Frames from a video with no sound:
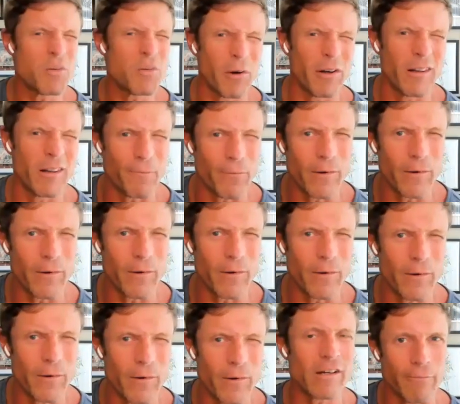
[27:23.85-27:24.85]
Don't usually put it in the
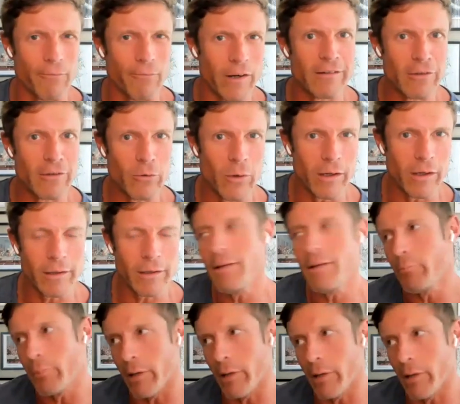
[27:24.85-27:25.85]
freezer cause it freezes too
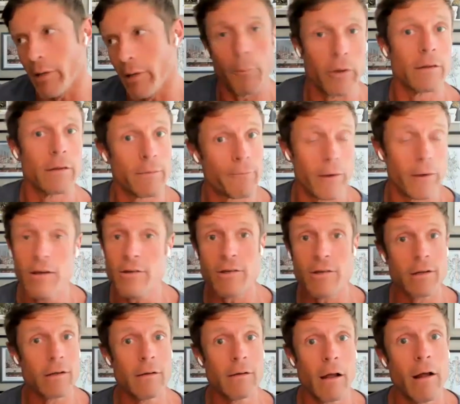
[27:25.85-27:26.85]
quickly, but I'll put it in the
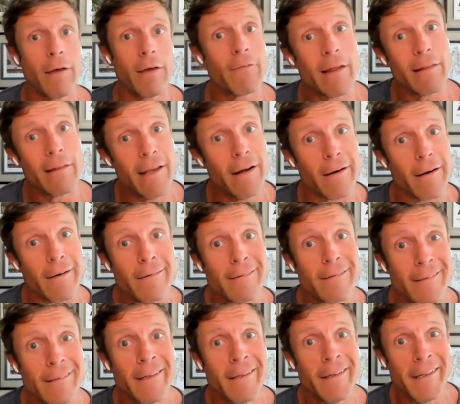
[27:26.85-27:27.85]
fridge and I'll have that
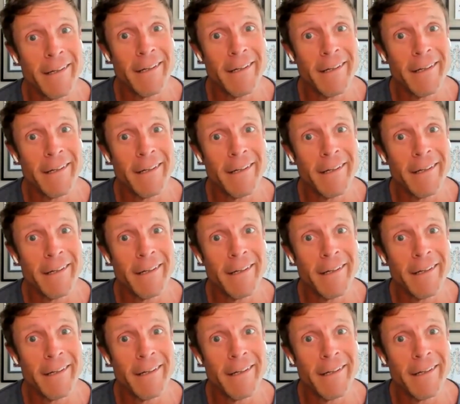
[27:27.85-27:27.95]
later.